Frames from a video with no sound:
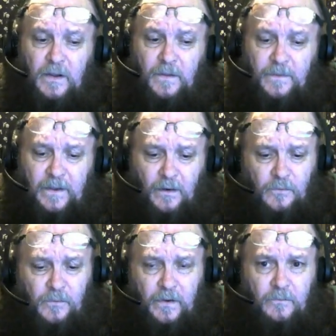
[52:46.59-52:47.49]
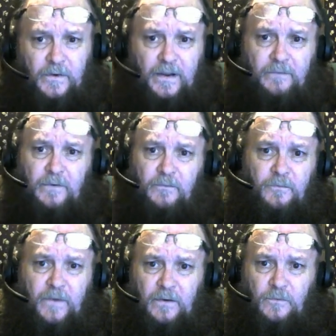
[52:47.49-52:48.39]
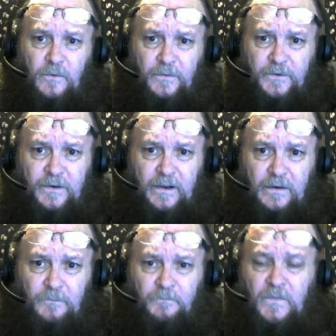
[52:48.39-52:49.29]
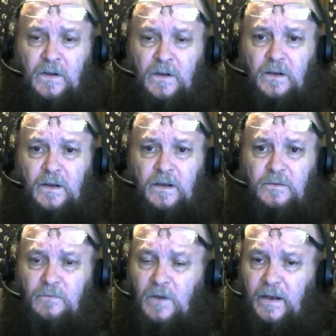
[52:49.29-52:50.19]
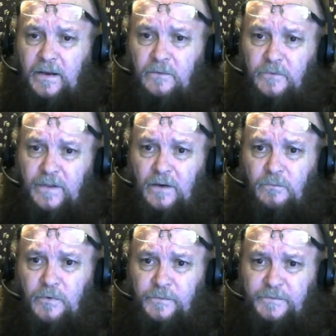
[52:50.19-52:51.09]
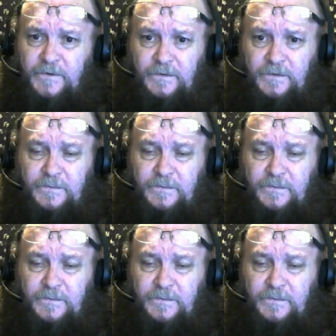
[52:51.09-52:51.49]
the only one I've ever found worth a damn is Flying Without Broomsticks.